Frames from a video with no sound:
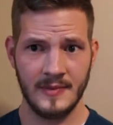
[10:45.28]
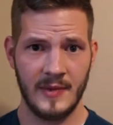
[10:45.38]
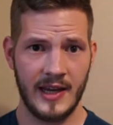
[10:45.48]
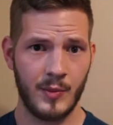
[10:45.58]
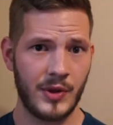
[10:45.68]

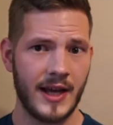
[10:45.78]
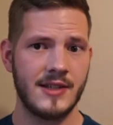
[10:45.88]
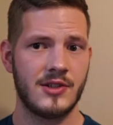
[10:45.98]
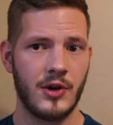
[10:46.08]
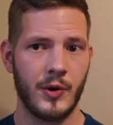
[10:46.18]
and apply
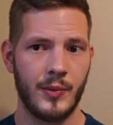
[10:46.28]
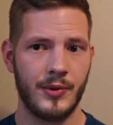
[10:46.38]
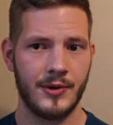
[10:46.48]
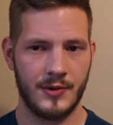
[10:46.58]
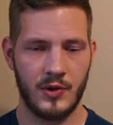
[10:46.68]
soap.
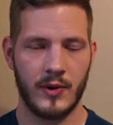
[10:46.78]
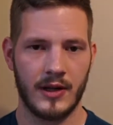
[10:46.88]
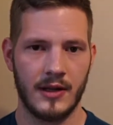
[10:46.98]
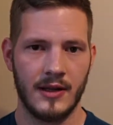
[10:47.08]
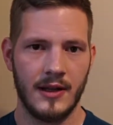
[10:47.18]

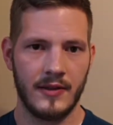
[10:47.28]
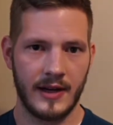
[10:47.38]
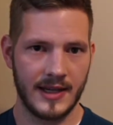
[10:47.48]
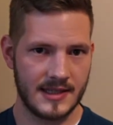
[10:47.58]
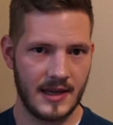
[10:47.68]
The
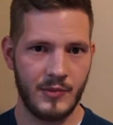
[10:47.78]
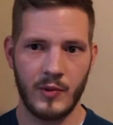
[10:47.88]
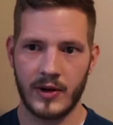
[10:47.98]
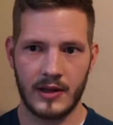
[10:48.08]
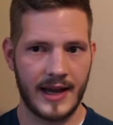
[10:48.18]
next step, you
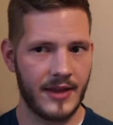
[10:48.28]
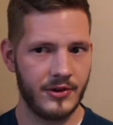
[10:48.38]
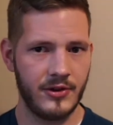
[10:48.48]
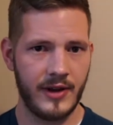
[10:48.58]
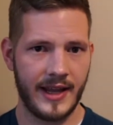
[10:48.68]
want to lather
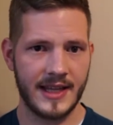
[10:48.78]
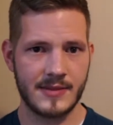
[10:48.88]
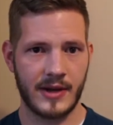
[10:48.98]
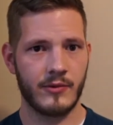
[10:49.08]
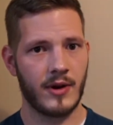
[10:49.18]
your
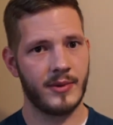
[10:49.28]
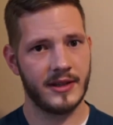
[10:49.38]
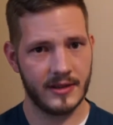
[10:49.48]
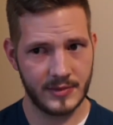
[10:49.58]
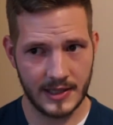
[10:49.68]
hands by
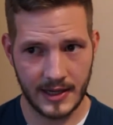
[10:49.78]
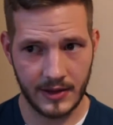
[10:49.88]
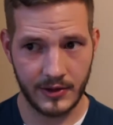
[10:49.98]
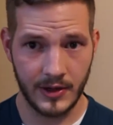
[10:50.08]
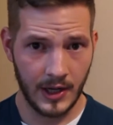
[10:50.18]
rubbing them
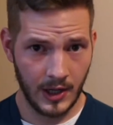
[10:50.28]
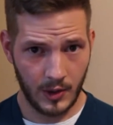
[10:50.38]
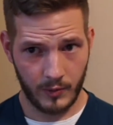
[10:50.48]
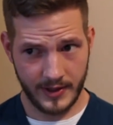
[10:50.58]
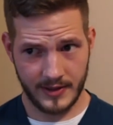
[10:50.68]
together
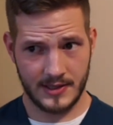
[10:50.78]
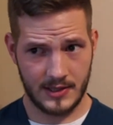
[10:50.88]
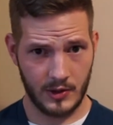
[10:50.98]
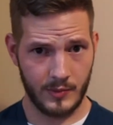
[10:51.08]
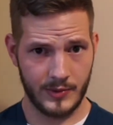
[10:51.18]
with the
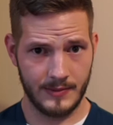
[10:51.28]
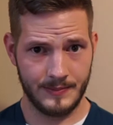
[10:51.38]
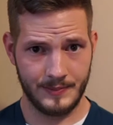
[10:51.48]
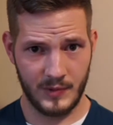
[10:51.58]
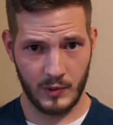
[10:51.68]
soap.
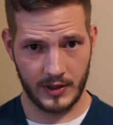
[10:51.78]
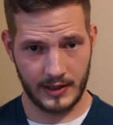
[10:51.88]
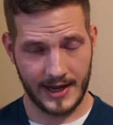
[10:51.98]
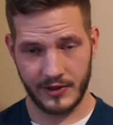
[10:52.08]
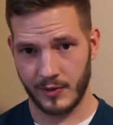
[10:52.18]
You want to
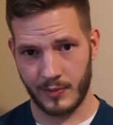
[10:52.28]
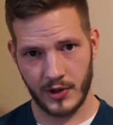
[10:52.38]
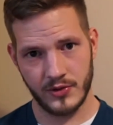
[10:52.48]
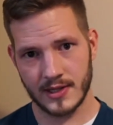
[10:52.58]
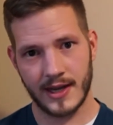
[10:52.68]
lather
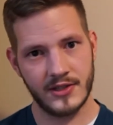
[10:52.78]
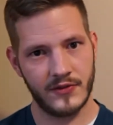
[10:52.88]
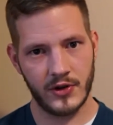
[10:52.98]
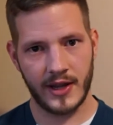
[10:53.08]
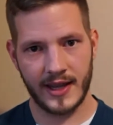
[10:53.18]
both sides
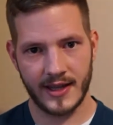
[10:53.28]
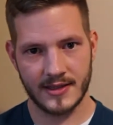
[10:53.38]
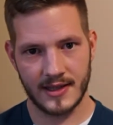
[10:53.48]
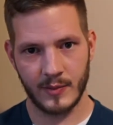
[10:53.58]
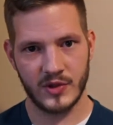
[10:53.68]
of your
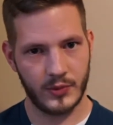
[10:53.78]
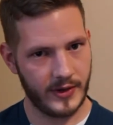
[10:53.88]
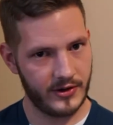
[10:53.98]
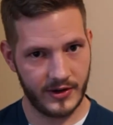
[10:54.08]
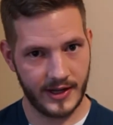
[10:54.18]
hands, in
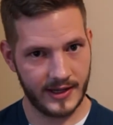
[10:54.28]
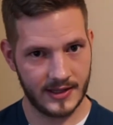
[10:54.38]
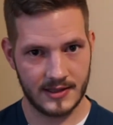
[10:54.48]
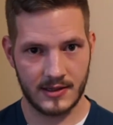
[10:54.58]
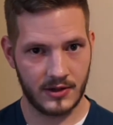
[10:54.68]
between your
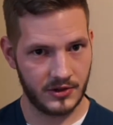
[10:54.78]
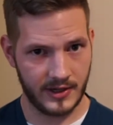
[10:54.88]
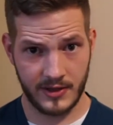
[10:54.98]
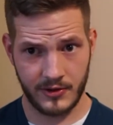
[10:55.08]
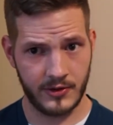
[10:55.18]
hands,
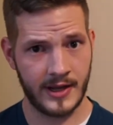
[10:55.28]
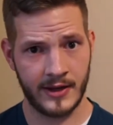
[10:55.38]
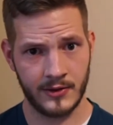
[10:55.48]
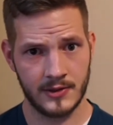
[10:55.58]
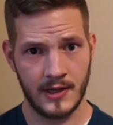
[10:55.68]
underneath your
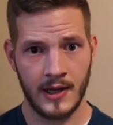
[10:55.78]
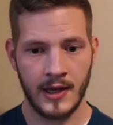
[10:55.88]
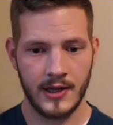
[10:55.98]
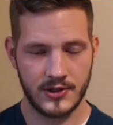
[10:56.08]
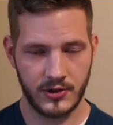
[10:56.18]
nails,
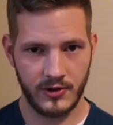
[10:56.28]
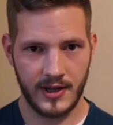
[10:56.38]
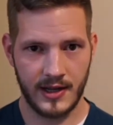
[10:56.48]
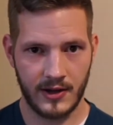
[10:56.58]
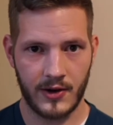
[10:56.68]
so you're
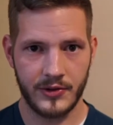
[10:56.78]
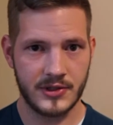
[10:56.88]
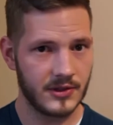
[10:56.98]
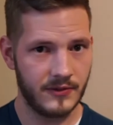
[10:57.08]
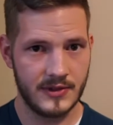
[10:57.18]
getting all the
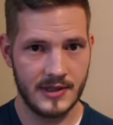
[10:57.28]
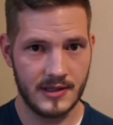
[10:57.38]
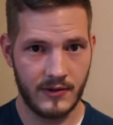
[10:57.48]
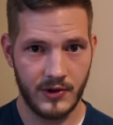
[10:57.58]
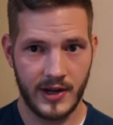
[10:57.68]

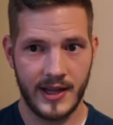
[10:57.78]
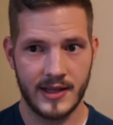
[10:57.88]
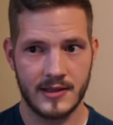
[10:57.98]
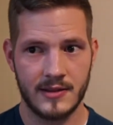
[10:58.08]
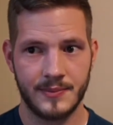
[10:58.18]
surfaces of your
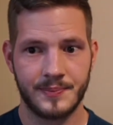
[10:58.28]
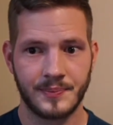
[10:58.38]
hands.